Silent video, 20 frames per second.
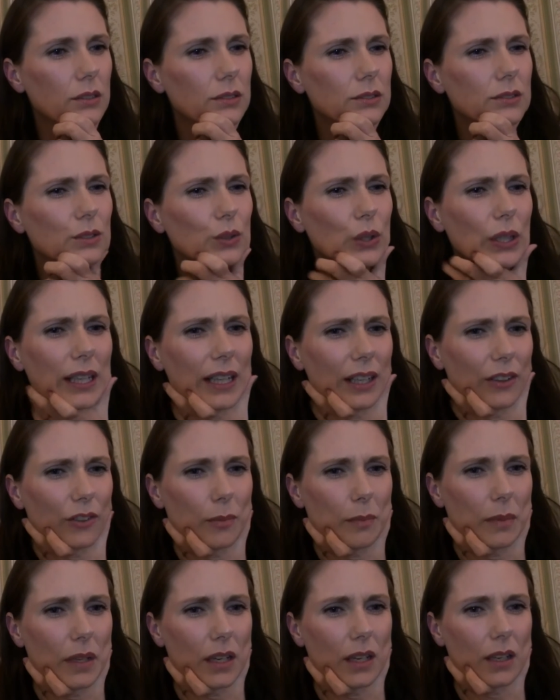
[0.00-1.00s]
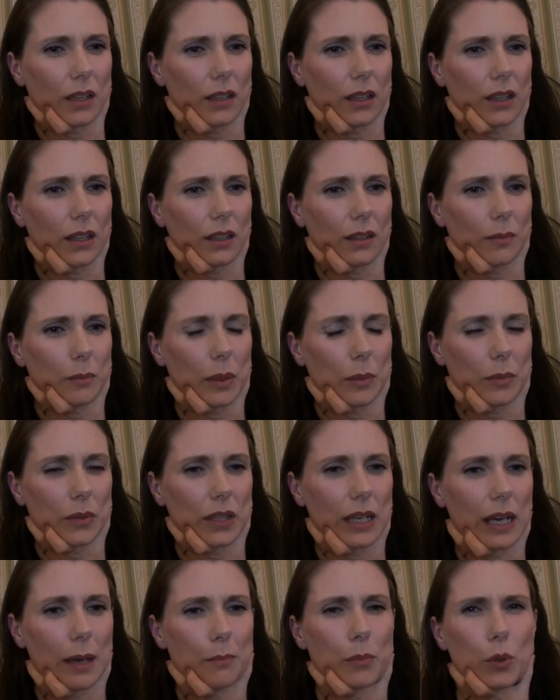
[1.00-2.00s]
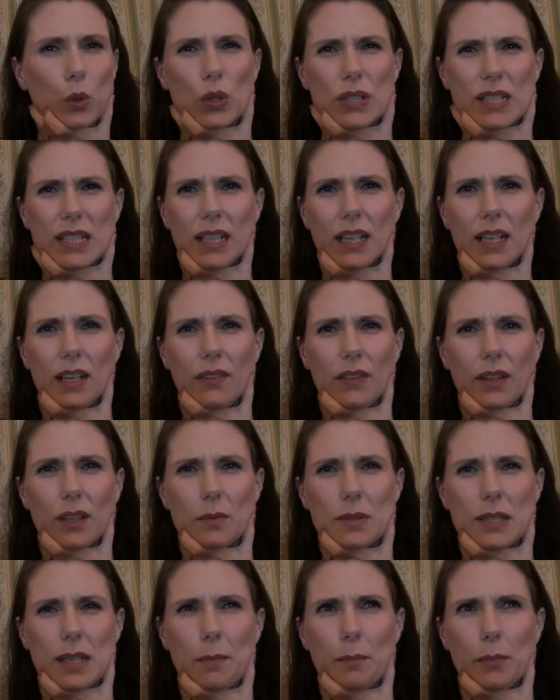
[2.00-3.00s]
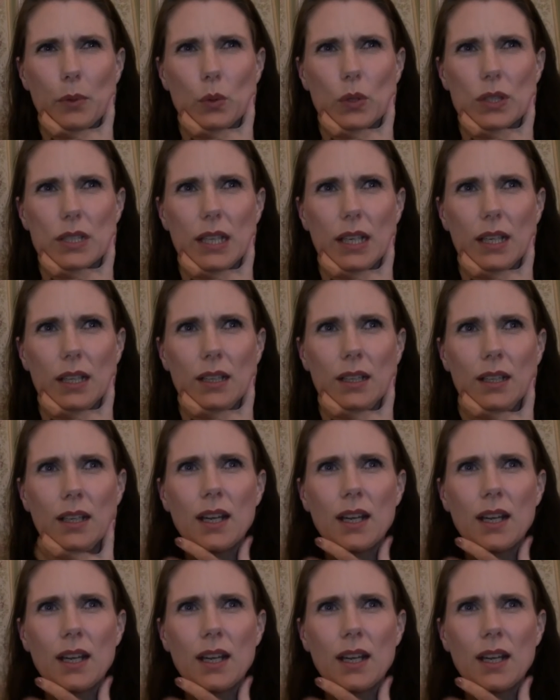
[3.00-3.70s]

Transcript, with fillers: oh i can't remember the ambrosia i think it was ambrosia